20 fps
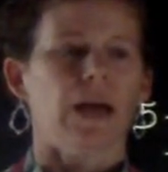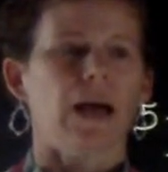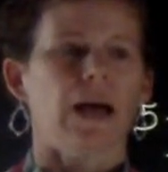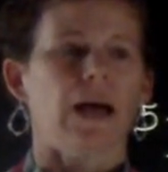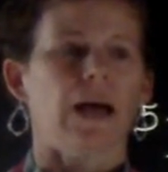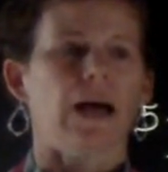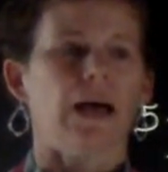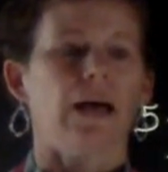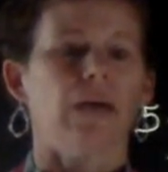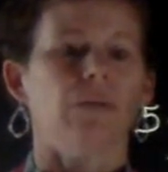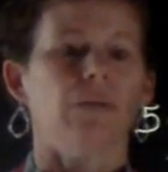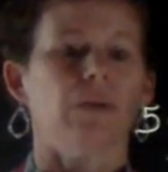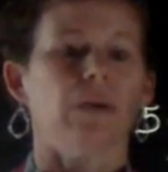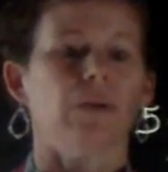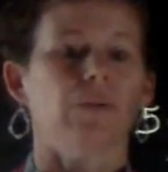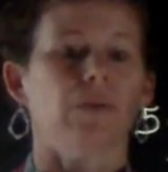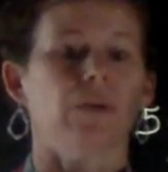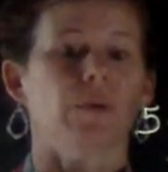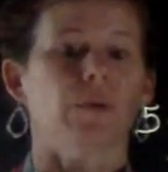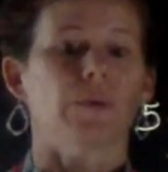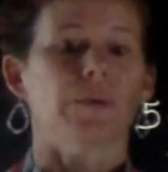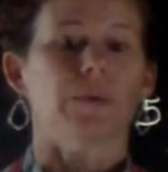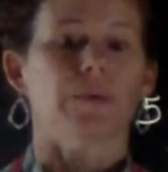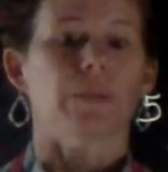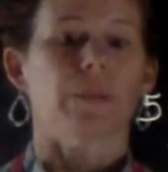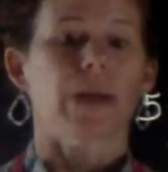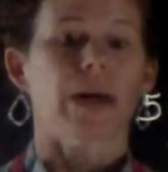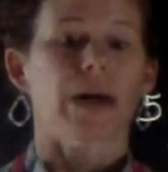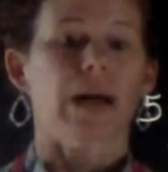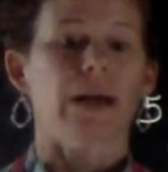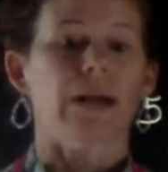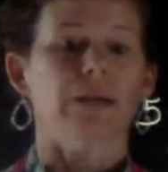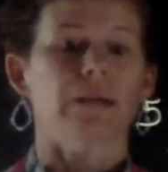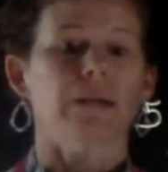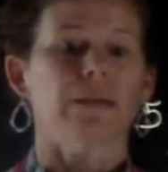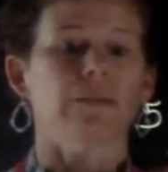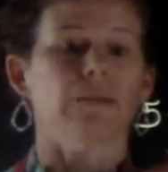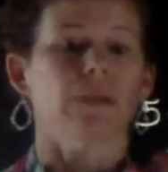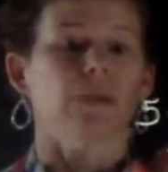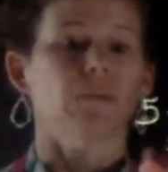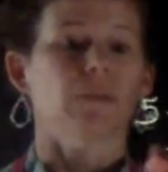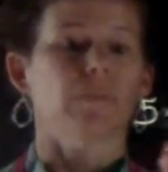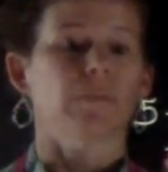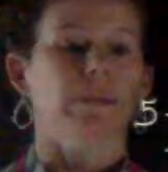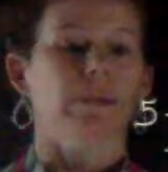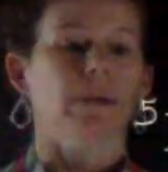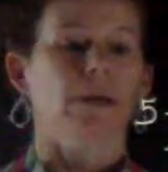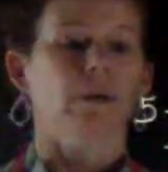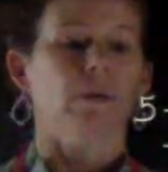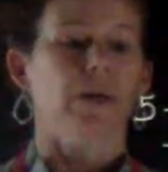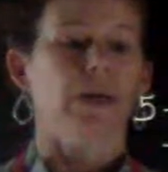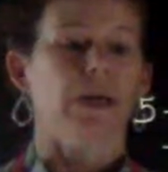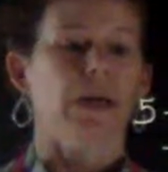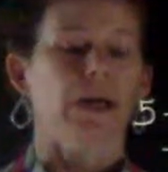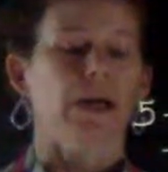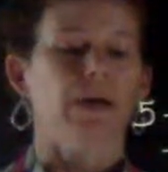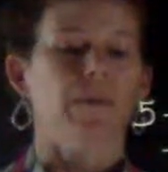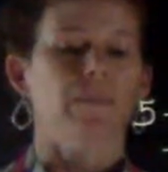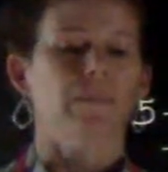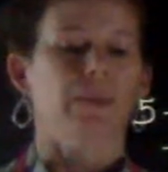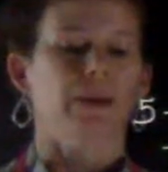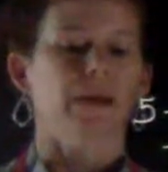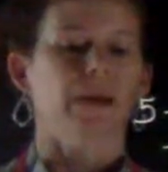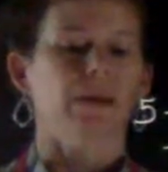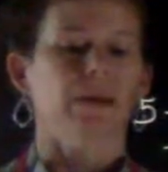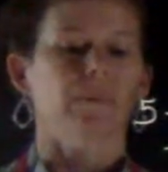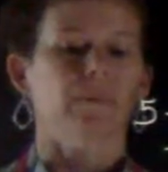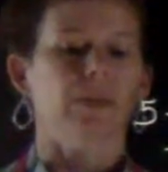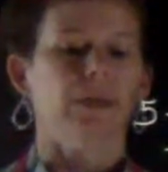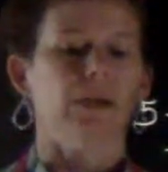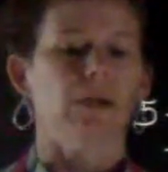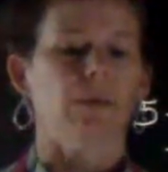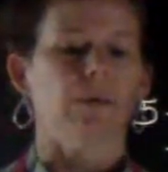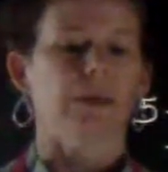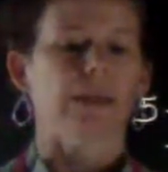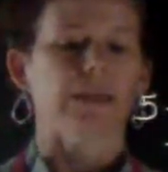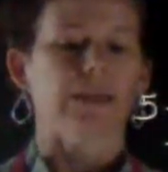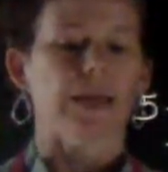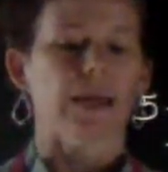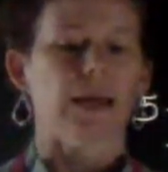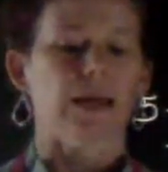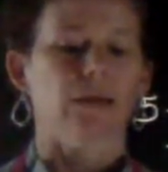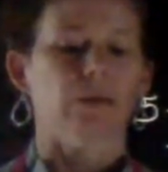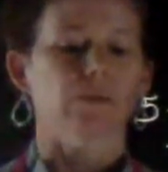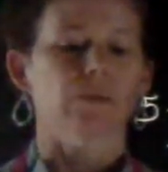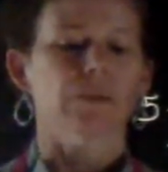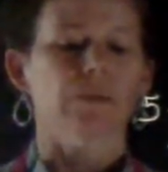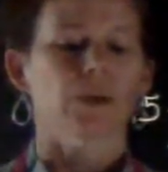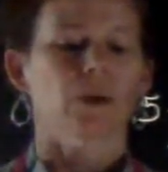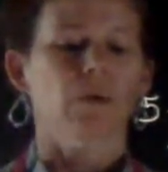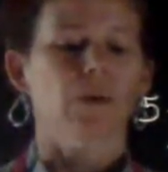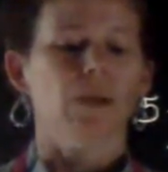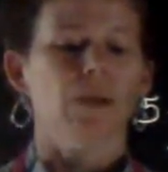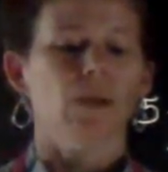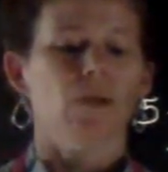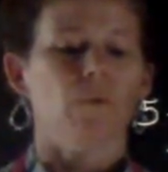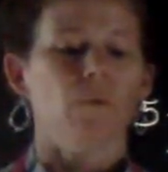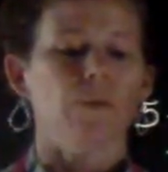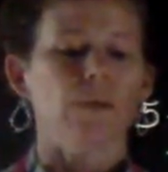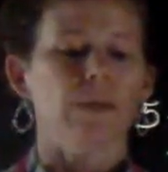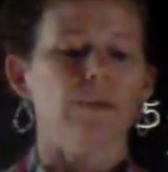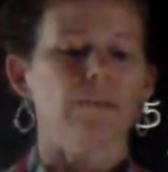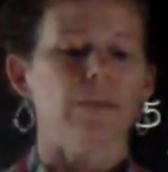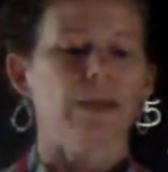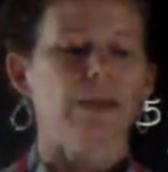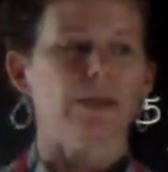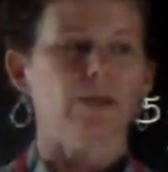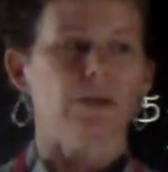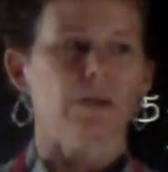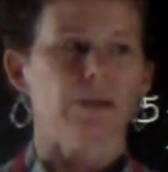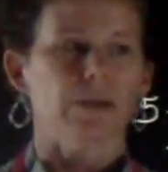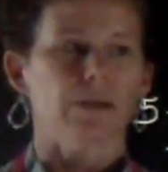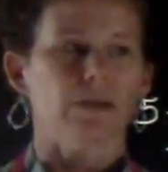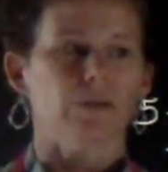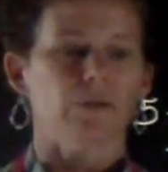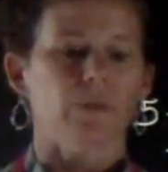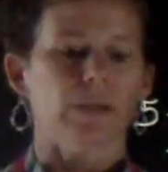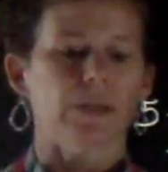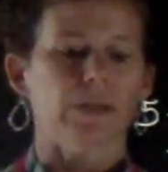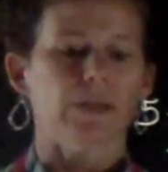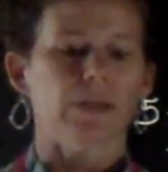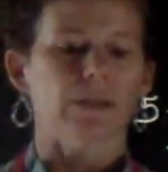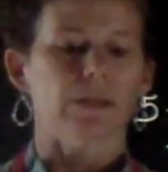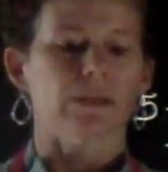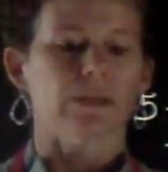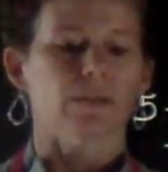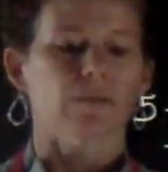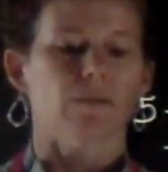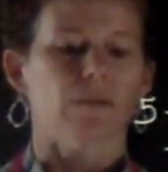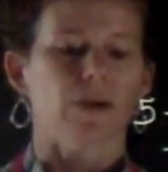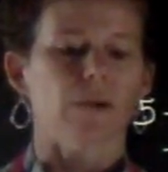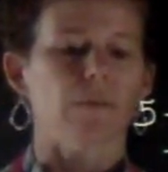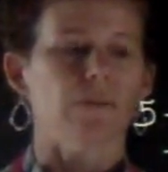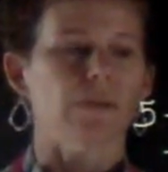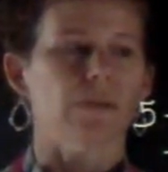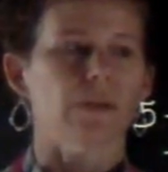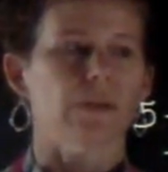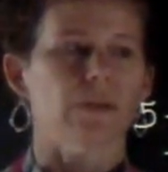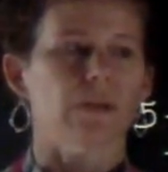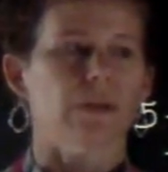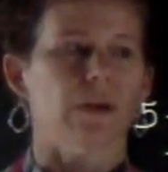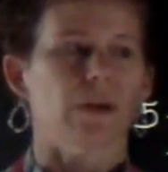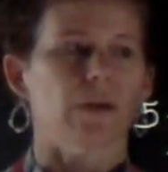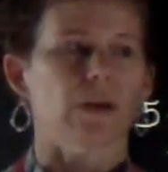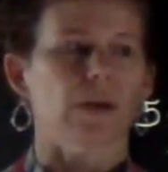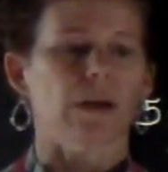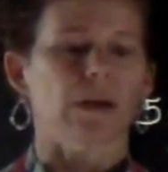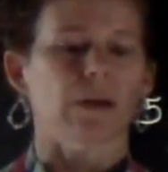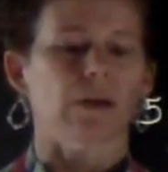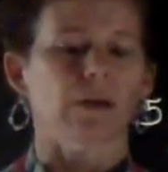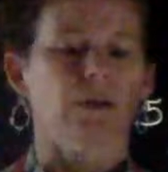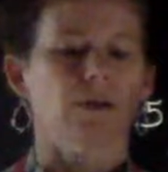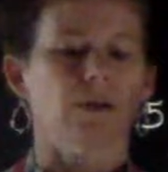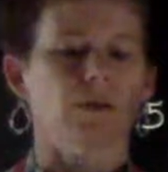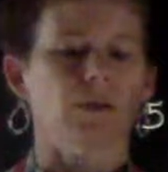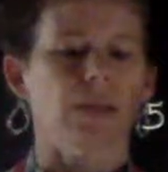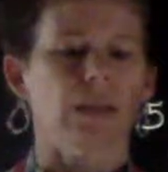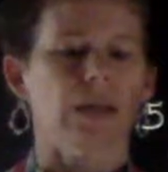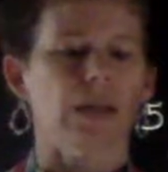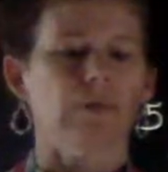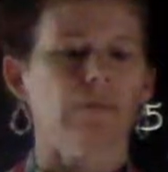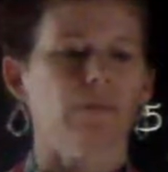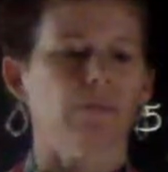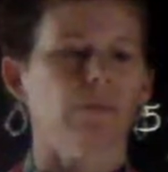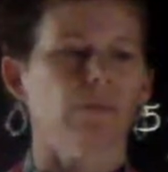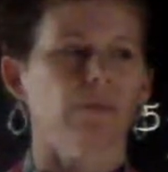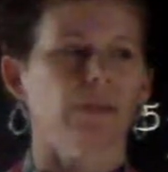If it was positive, I would be going up, but I'm going to be going down. So with my transformations from 0, I'm going to go left